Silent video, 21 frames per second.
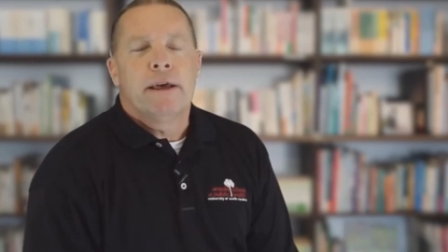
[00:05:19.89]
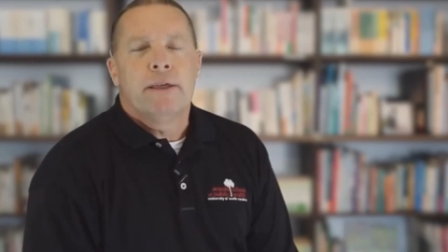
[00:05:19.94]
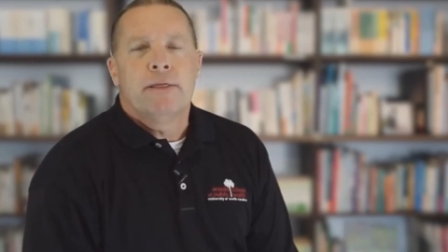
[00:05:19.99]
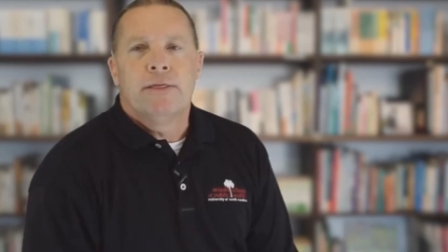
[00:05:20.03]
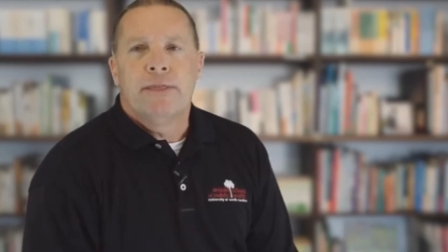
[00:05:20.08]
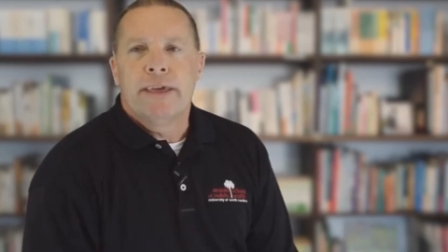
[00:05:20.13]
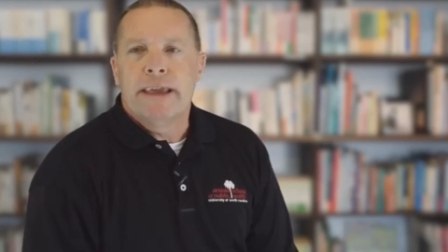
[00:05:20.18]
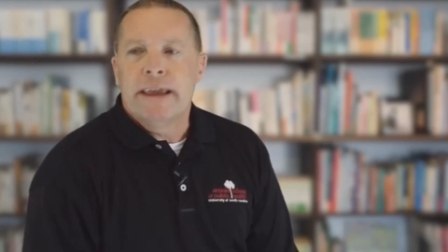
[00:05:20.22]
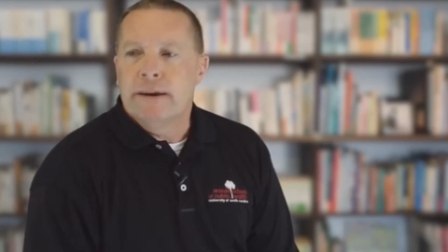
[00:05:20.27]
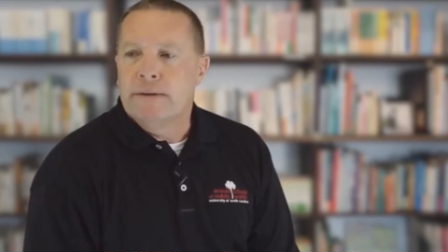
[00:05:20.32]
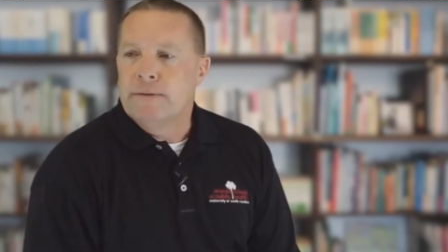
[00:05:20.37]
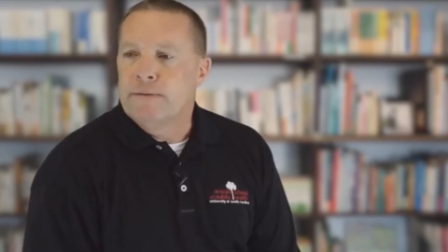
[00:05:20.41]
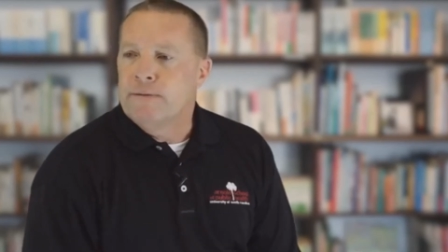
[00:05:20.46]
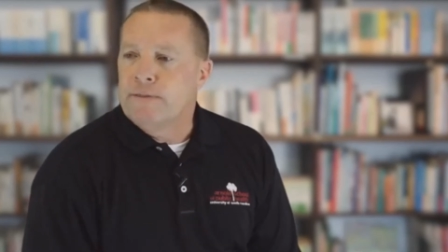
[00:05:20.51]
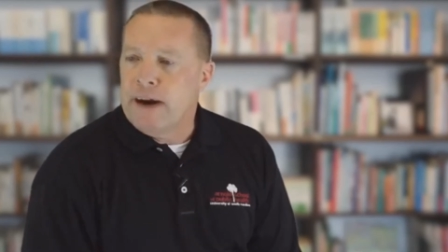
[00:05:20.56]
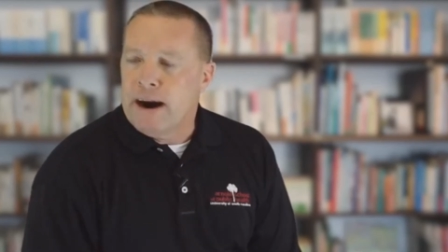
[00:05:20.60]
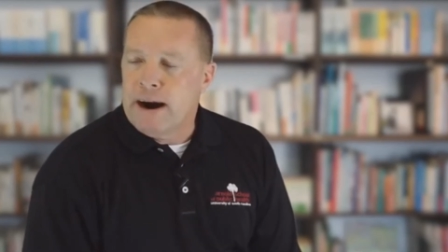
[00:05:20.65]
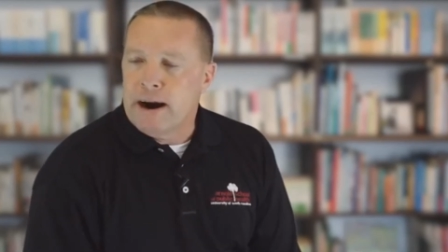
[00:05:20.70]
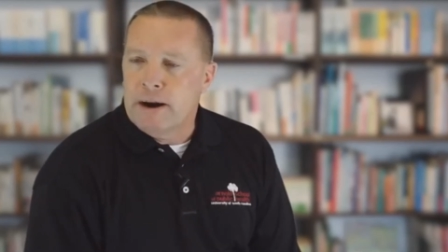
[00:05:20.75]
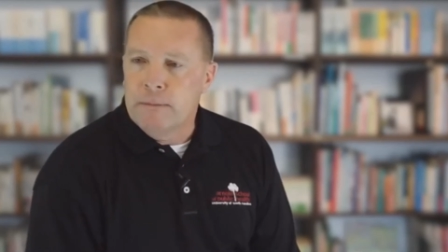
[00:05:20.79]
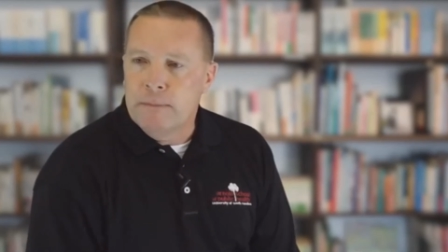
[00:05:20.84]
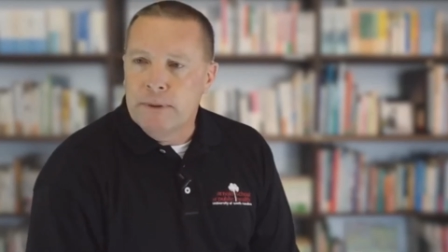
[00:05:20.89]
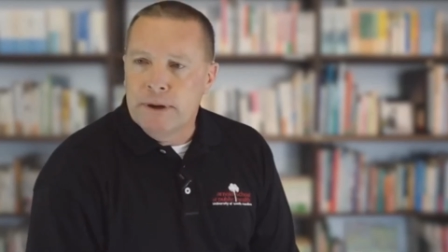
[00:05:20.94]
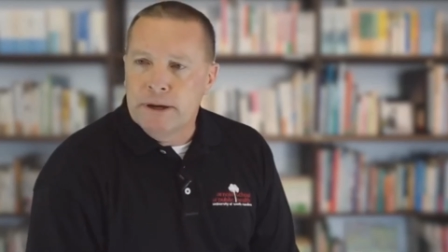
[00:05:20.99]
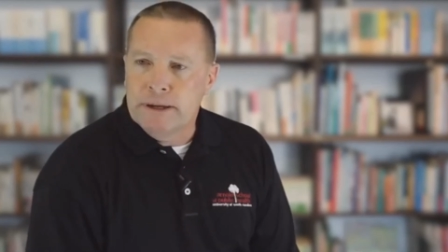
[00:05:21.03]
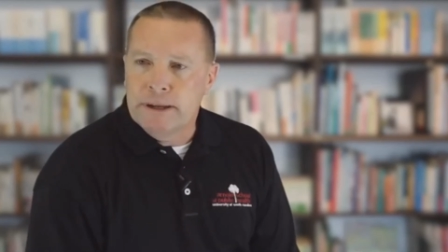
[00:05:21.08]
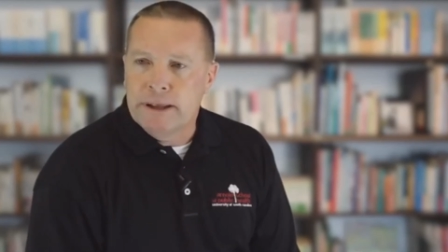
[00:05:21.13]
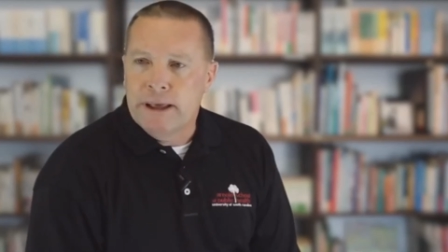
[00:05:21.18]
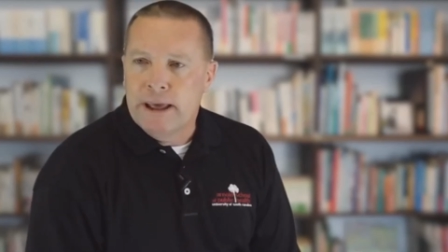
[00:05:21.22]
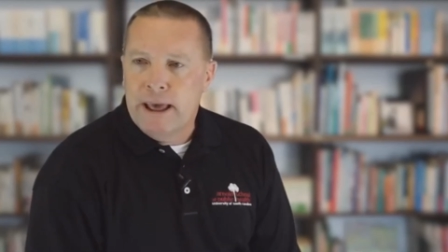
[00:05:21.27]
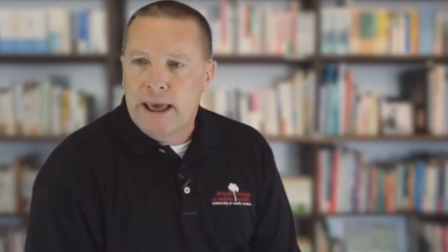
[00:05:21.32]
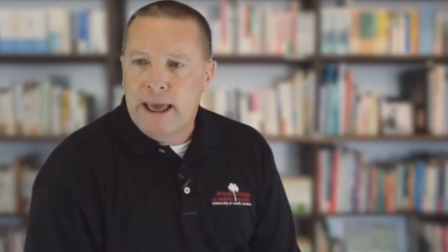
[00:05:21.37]
the
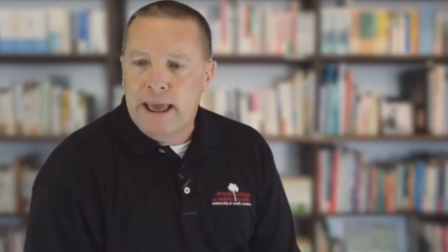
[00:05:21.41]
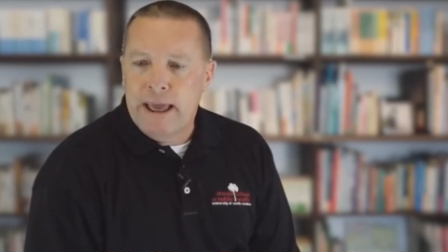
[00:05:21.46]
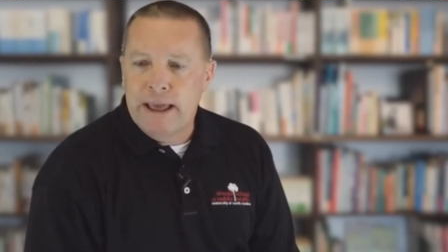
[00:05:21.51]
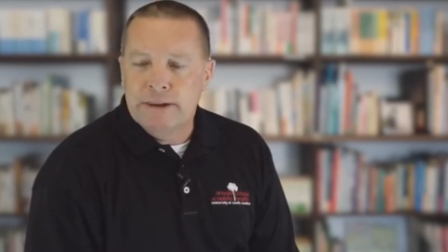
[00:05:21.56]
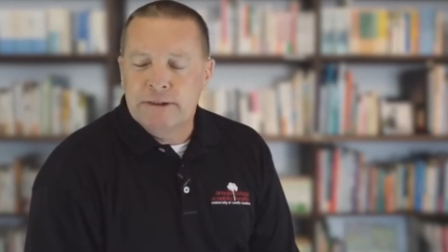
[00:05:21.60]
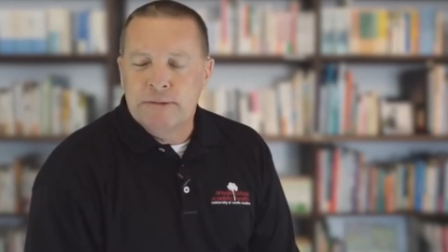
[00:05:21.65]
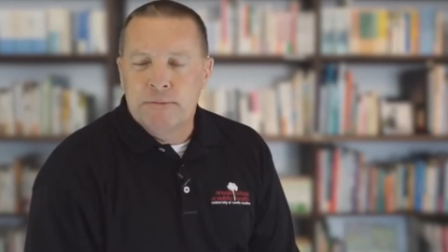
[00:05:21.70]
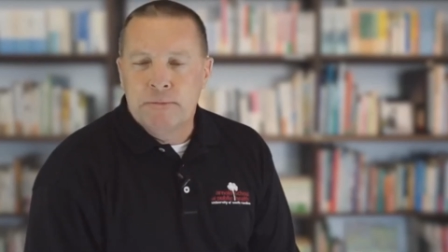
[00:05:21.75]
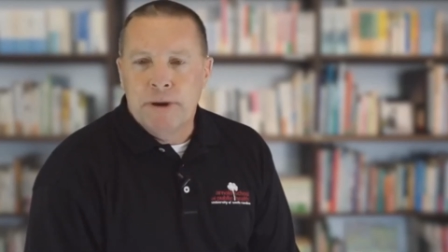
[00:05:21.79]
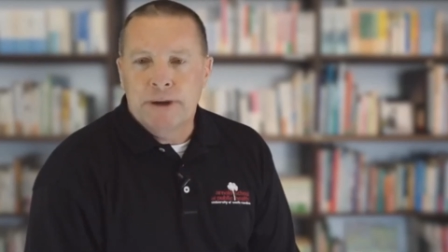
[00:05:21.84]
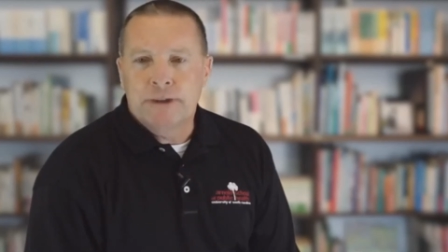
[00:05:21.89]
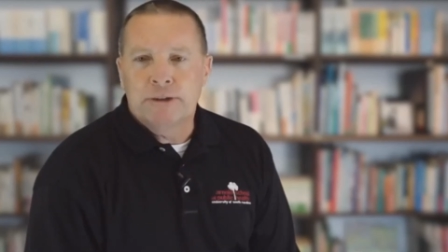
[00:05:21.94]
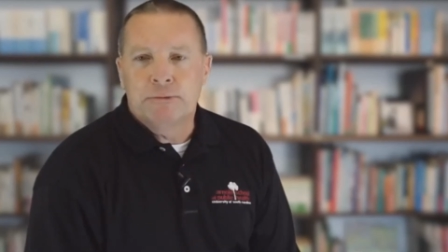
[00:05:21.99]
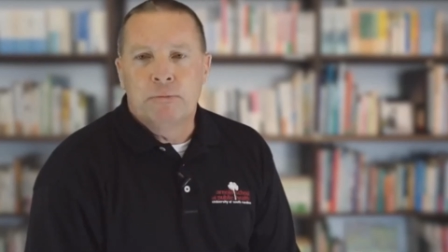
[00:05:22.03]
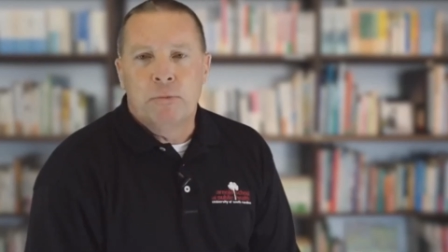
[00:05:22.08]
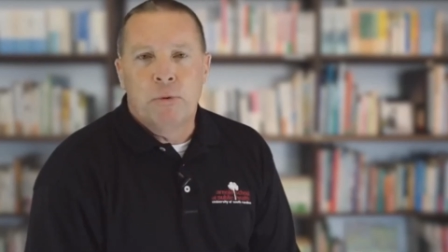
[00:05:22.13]
environment is much